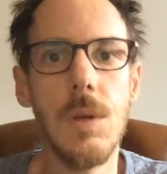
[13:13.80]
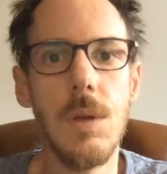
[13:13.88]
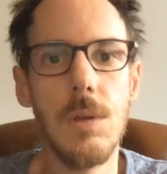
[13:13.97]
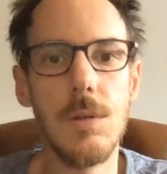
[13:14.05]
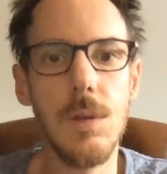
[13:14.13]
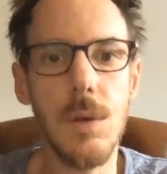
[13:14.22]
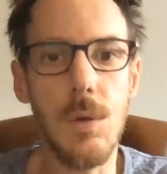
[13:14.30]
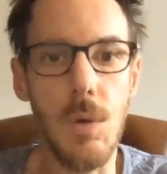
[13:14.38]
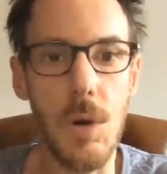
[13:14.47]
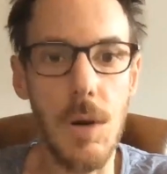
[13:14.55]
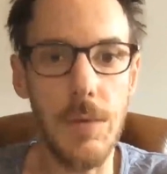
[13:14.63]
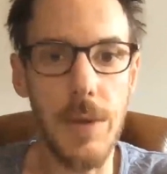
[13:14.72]
So,
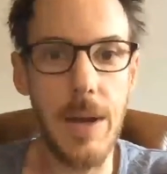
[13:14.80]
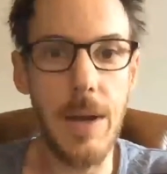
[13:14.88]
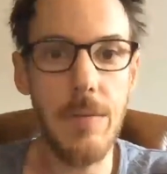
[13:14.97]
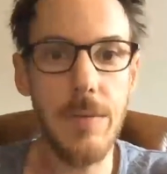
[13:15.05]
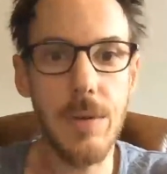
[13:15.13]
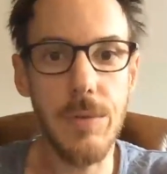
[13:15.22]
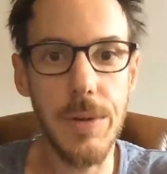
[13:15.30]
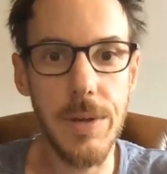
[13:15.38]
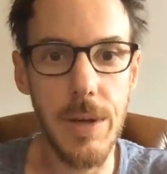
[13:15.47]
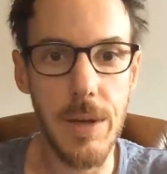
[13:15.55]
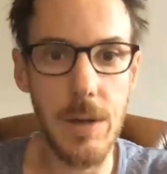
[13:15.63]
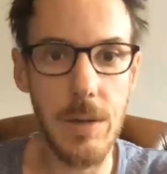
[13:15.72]
and I think we
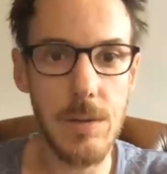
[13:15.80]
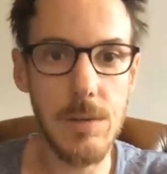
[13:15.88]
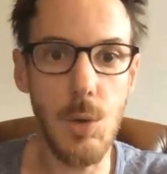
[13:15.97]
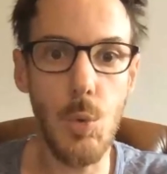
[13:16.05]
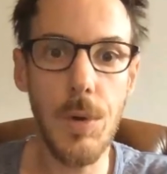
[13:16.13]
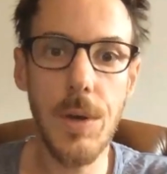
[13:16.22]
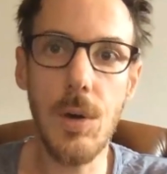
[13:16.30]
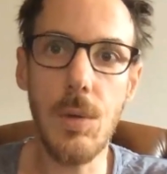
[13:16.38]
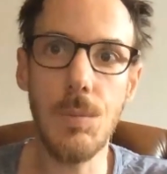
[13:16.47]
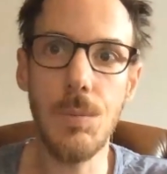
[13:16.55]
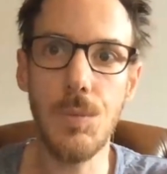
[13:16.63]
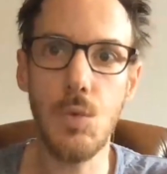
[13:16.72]
can slowly
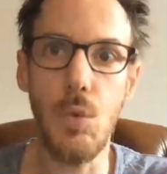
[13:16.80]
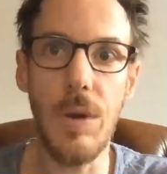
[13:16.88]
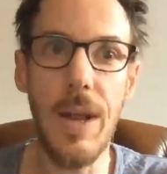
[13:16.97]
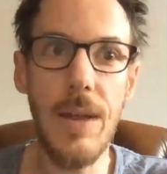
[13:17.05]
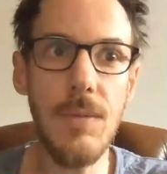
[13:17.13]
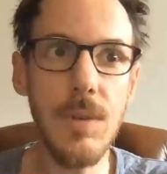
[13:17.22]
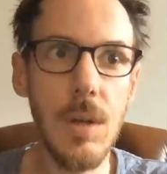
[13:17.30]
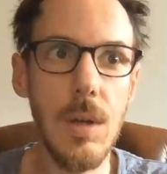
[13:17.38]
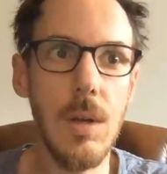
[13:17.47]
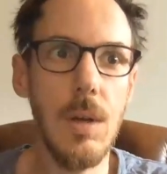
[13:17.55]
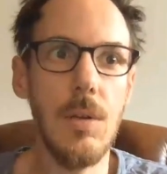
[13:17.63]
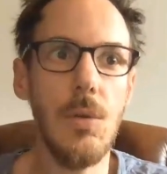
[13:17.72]
come to an end.
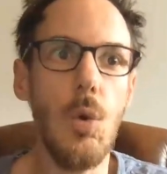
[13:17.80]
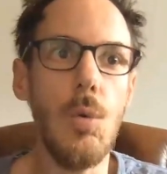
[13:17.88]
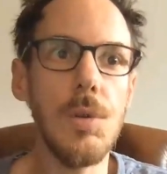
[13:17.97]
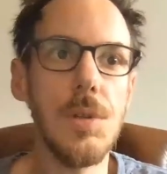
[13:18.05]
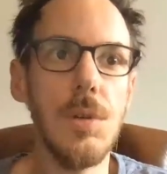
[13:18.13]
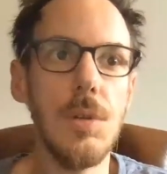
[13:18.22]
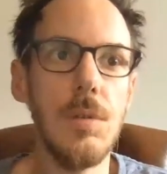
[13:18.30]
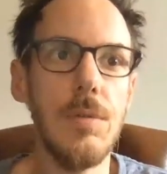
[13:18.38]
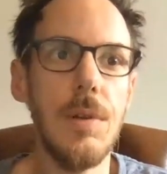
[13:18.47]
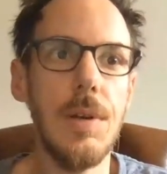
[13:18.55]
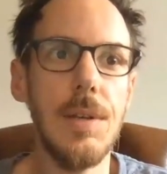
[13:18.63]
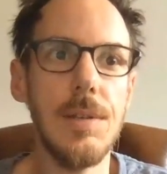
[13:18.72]
It's always good if
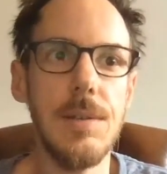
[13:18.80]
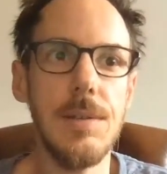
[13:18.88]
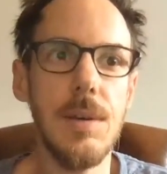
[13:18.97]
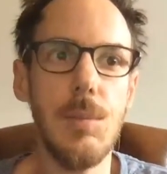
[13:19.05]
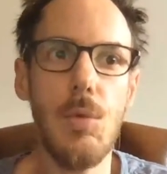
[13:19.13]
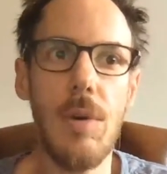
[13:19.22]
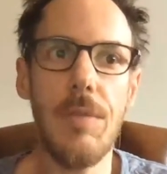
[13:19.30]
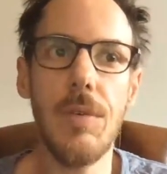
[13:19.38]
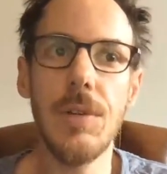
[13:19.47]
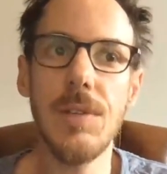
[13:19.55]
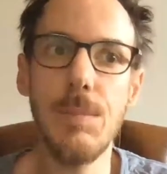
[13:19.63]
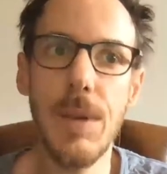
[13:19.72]
you listen some
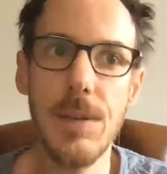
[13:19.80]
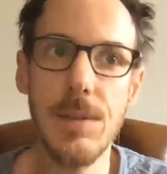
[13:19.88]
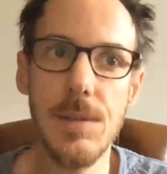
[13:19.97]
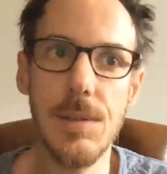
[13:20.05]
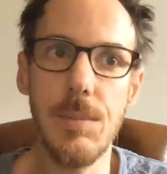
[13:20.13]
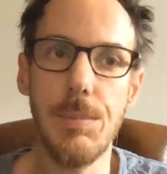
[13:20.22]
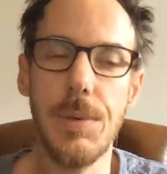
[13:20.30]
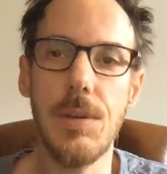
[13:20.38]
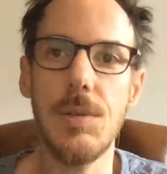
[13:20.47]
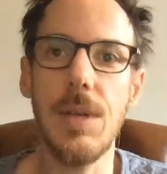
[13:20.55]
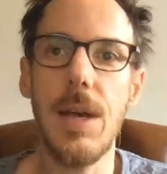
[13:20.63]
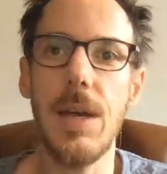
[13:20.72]
reference mixes, and
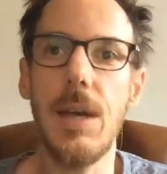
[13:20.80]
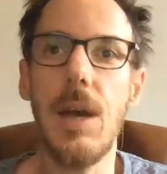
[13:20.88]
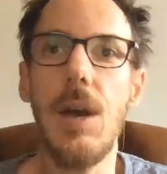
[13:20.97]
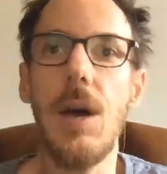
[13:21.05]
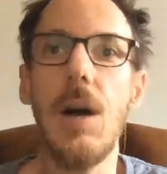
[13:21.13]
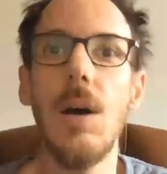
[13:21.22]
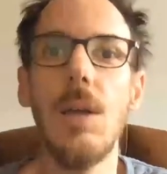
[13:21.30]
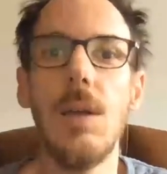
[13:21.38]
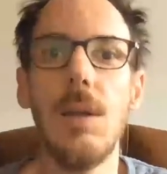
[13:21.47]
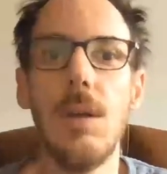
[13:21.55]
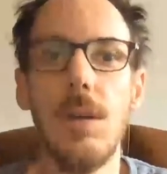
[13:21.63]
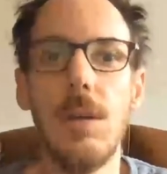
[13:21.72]
because I
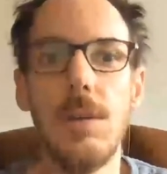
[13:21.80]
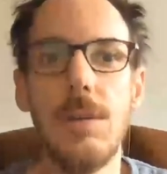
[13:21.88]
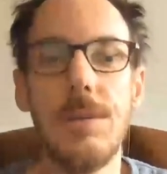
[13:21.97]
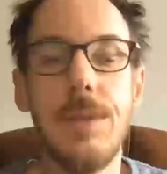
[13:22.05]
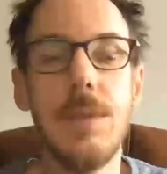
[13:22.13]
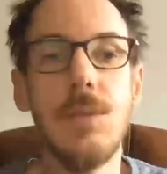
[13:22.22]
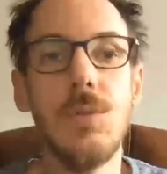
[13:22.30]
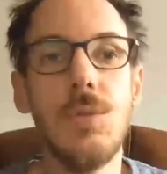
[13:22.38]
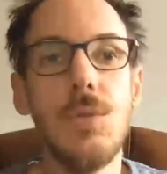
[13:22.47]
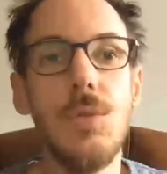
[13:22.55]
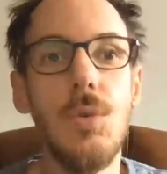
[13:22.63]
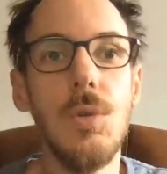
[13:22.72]

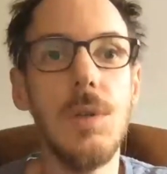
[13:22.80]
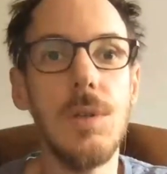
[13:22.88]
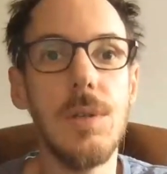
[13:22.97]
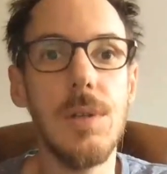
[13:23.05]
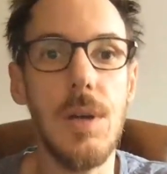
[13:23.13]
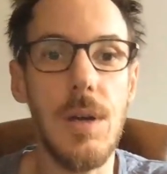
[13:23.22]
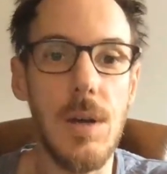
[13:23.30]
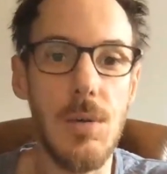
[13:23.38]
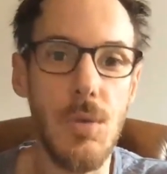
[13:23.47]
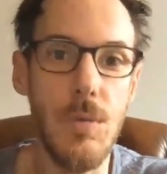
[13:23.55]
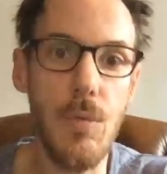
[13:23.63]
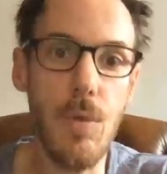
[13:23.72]
didn't do this
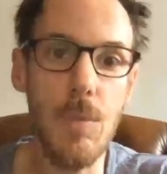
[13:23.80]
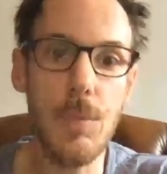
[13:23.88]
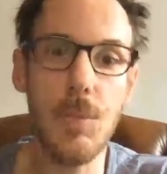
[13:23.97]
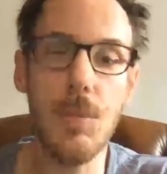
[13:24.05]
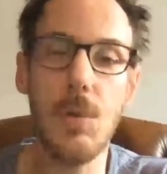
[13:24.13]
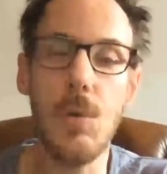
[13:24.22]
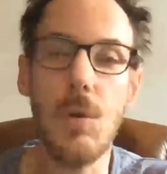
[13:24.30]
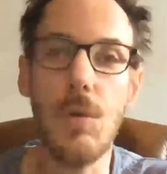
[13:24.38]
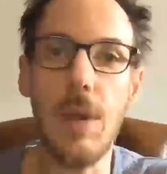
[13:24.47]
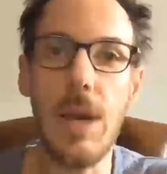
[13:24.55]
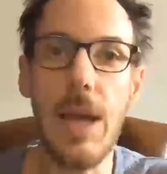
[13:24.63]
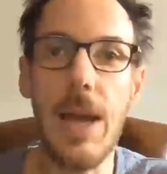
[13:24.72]
reverb
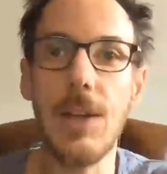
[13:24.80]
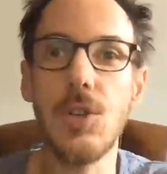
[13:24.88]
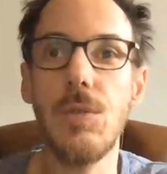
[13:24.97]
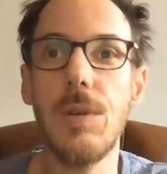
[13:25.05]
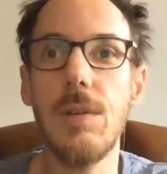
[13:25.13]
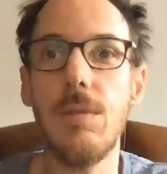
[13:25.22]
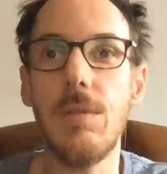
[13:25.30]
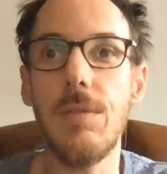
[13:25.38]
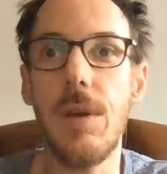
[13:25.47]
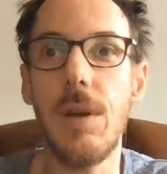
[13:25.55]
tutorial actually with